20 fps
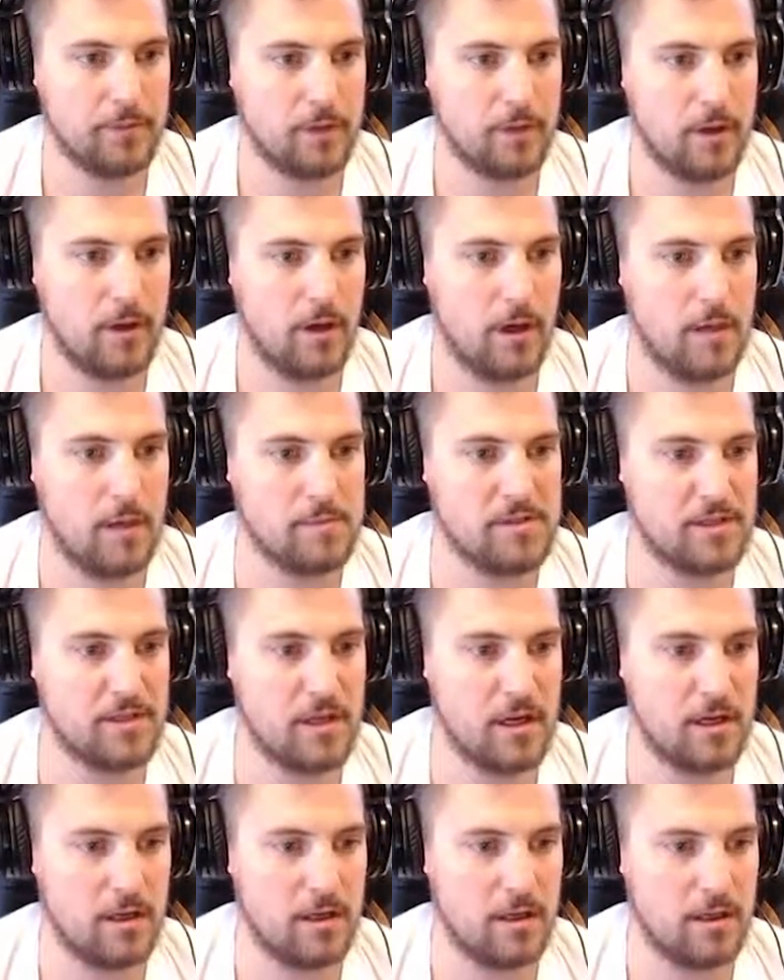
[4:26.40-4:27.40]
I'm
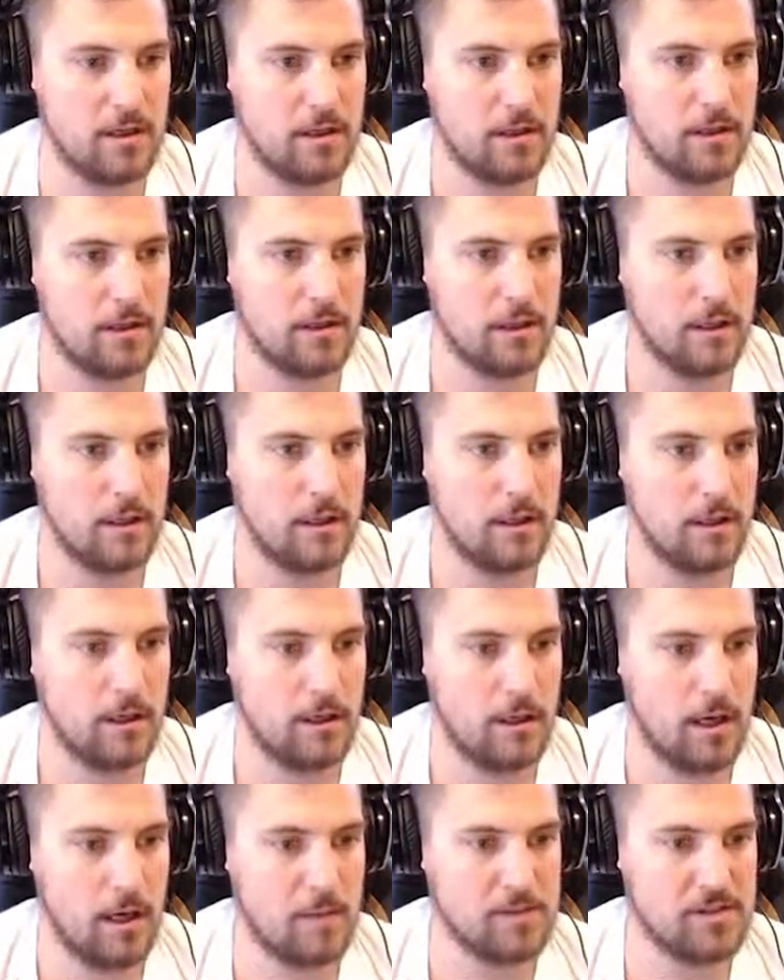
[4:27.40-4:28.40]
stuck.
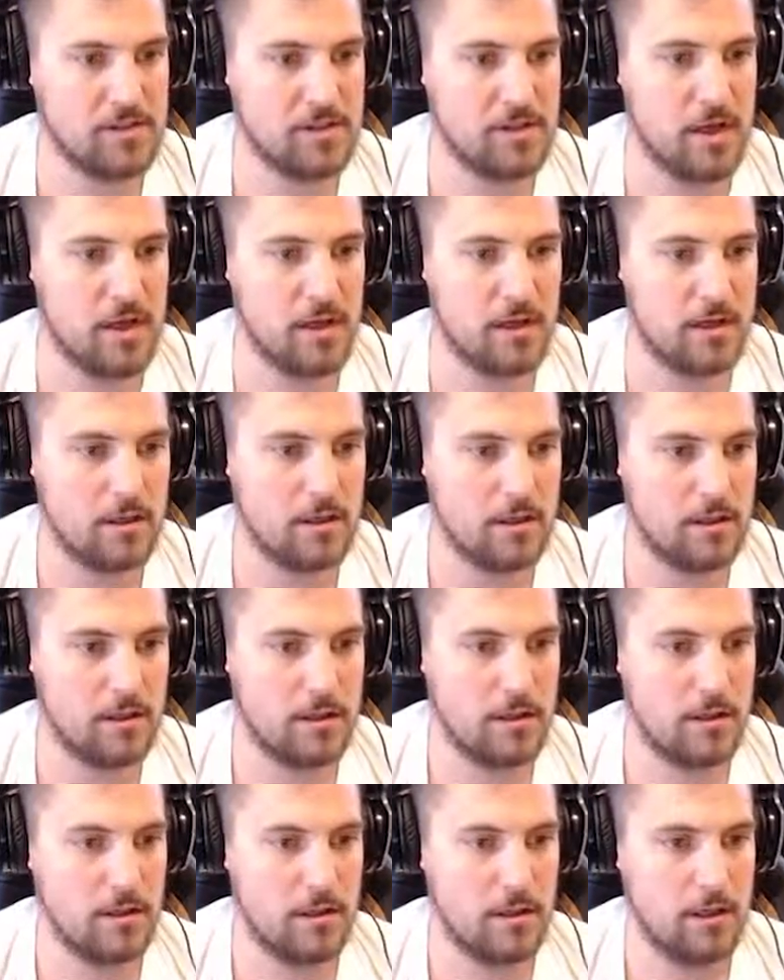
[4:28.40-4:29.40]
I'm stuck.
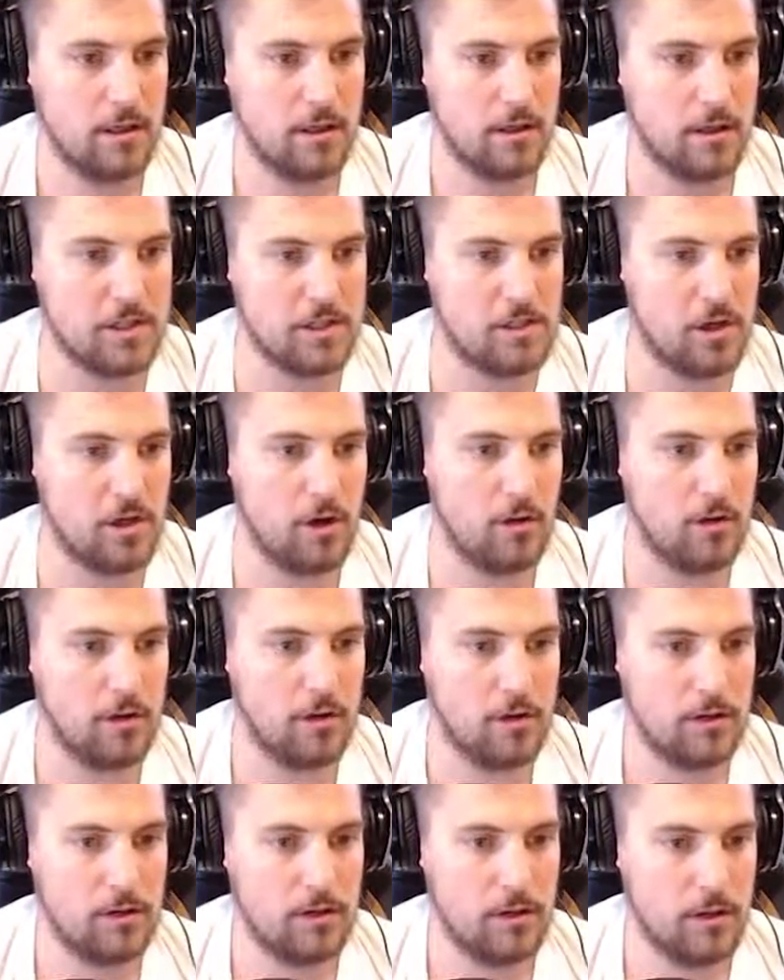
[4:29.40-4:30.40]
Let's go.
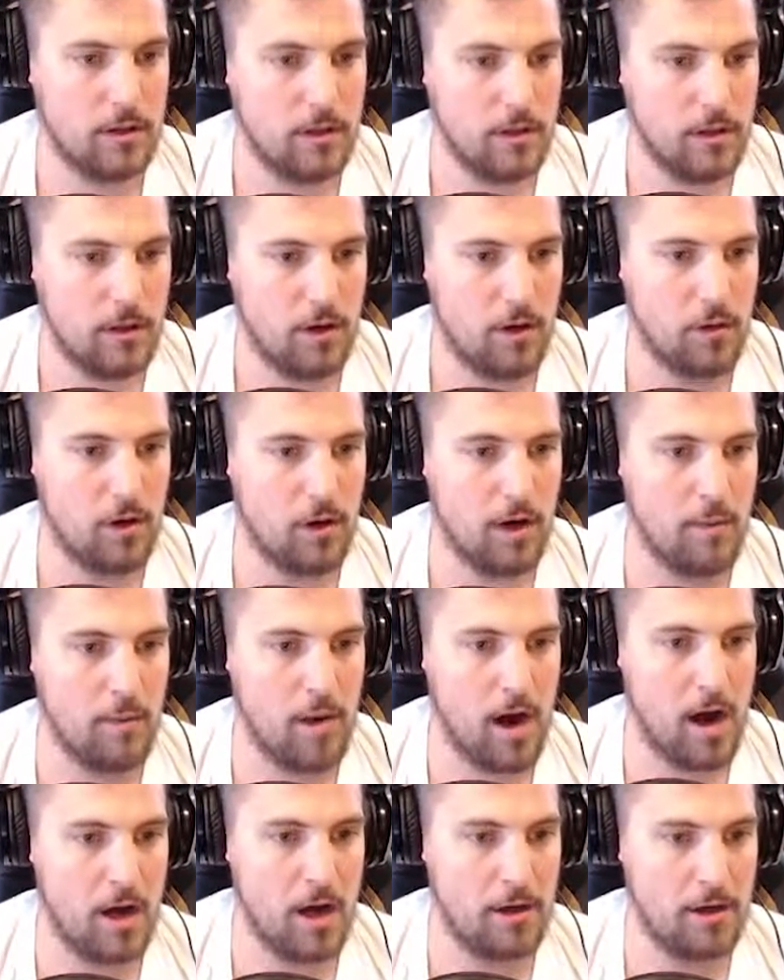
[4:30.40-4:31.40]
Oh, come
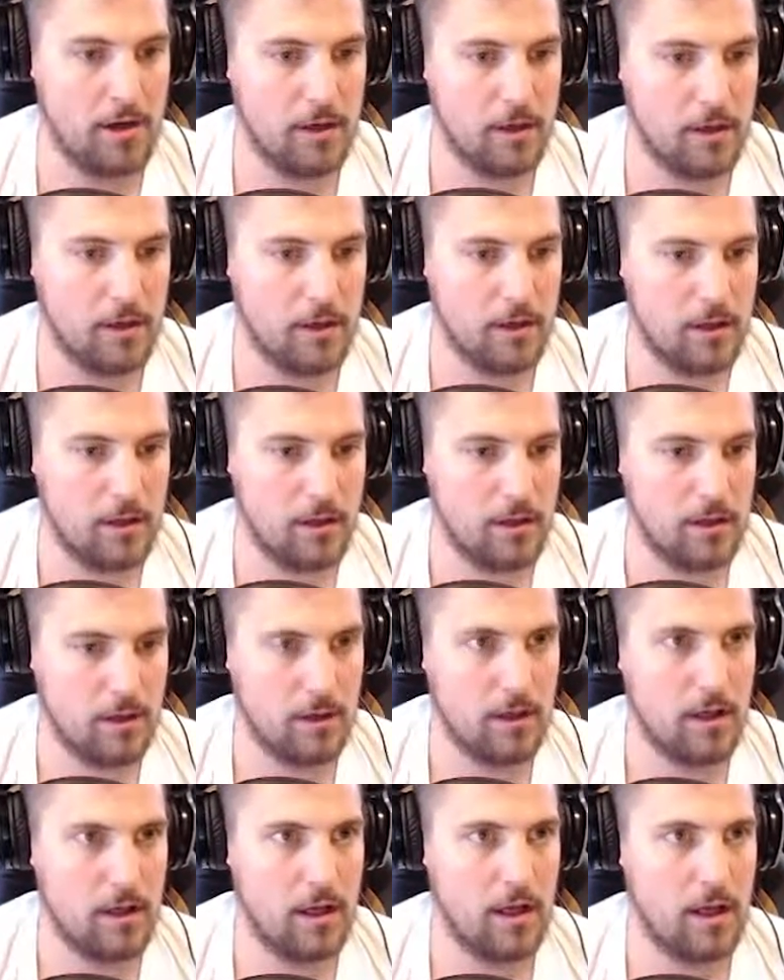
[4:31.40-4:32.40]
on.
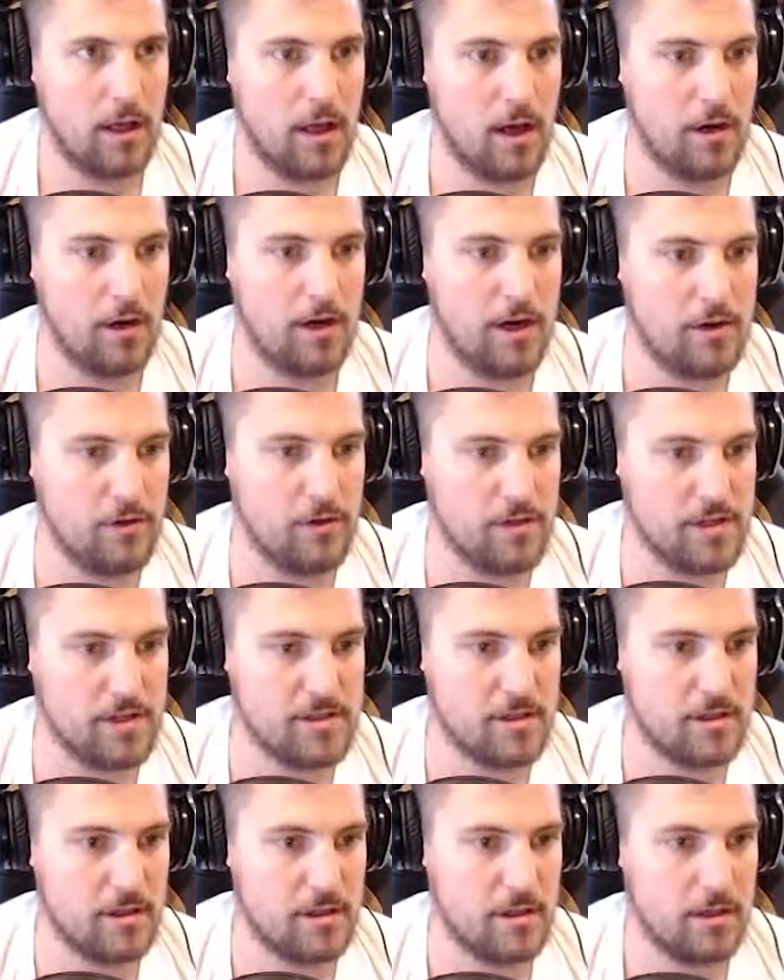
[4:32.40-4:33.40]
How could I do
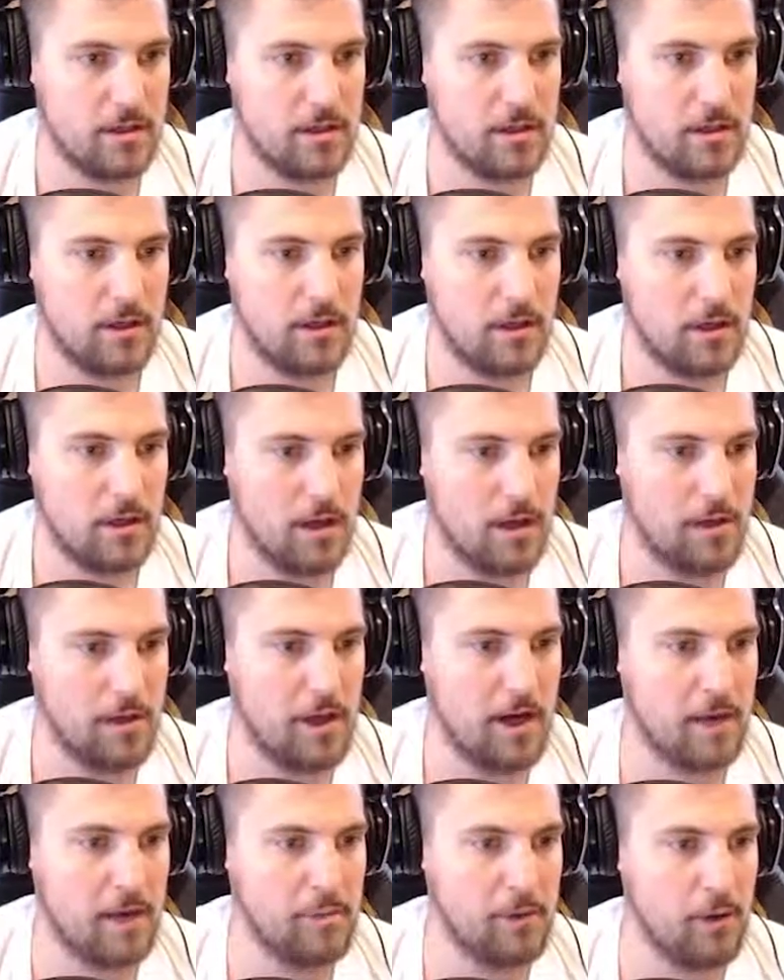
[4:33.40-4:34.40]
this? I thought
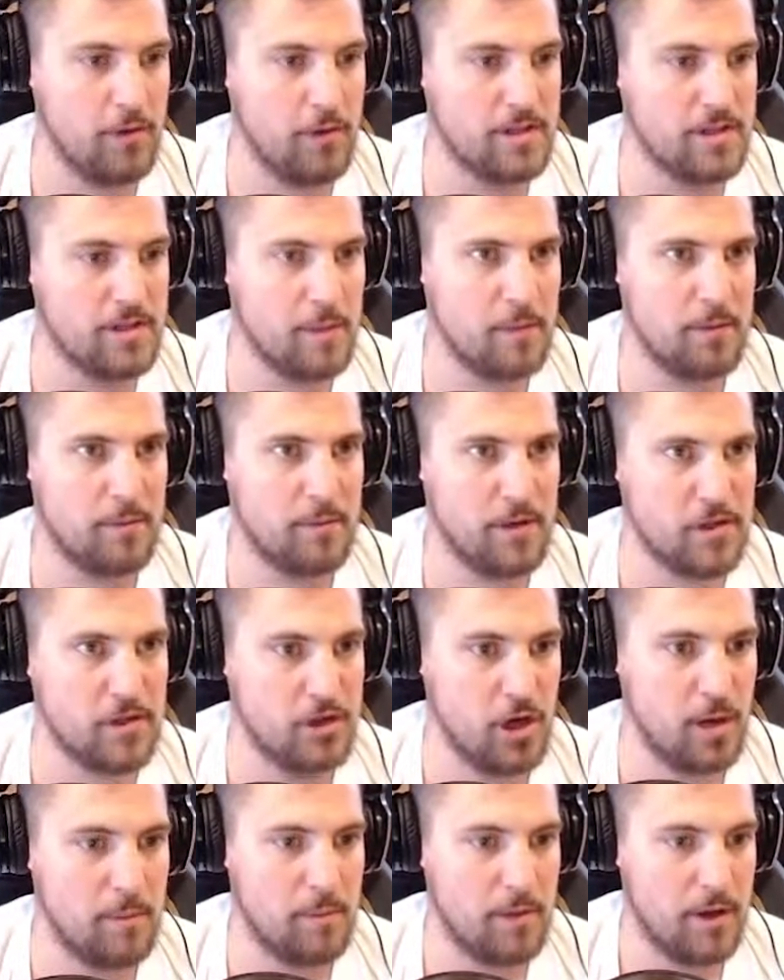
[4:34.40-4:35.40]
I could blow these up with my
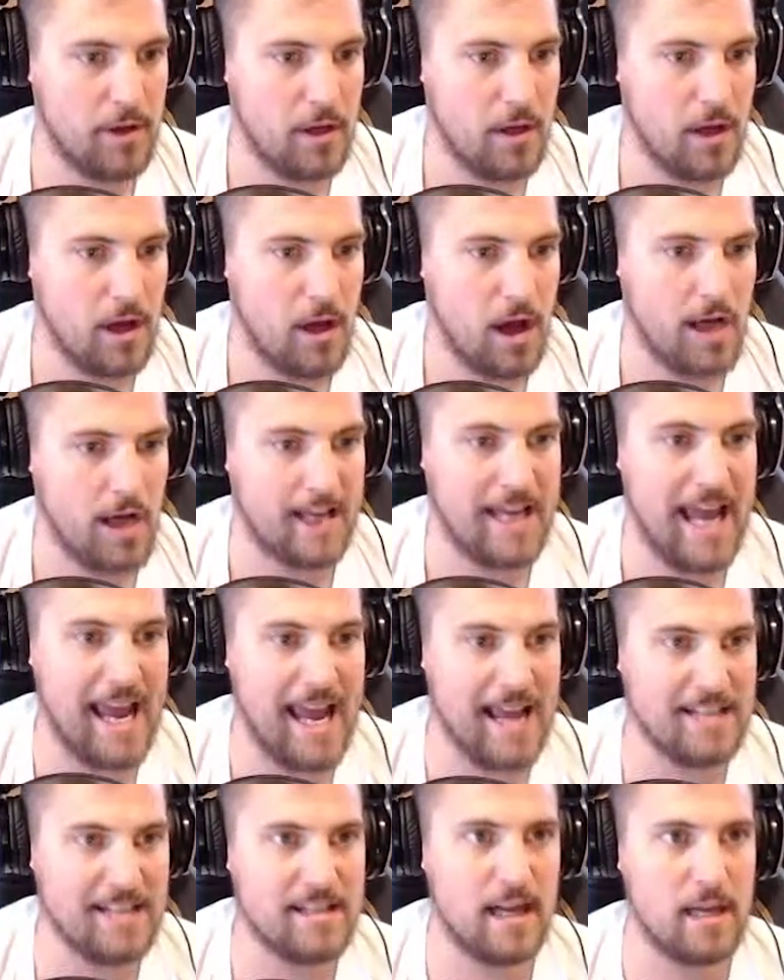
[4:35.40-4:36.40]
jump. I
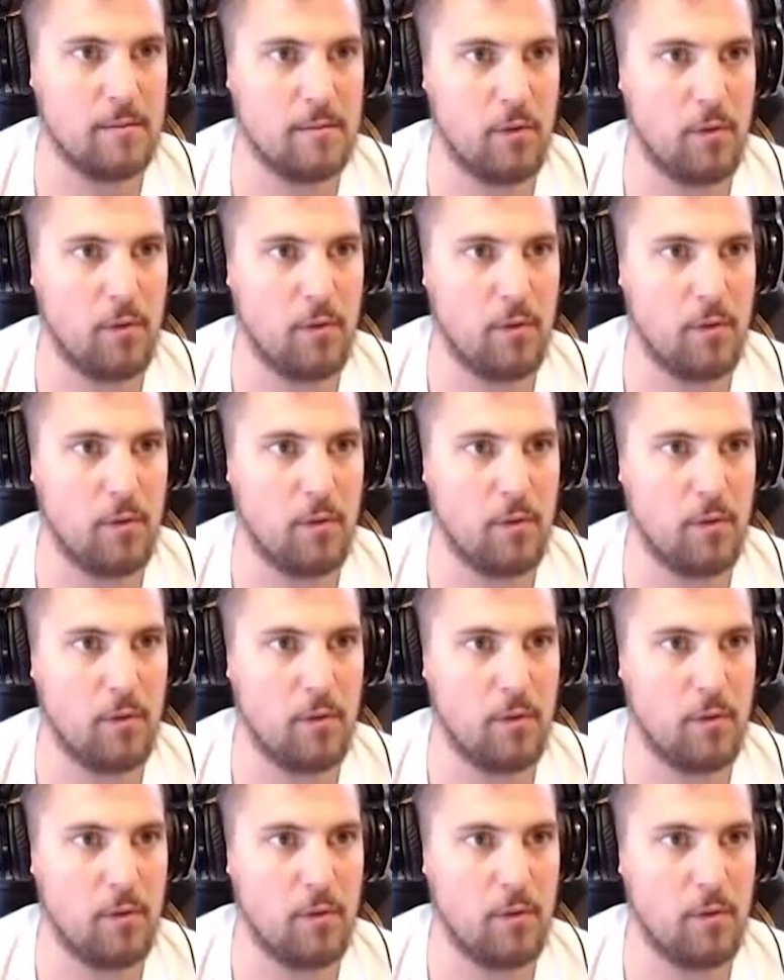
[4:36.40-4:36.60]
can't anymore.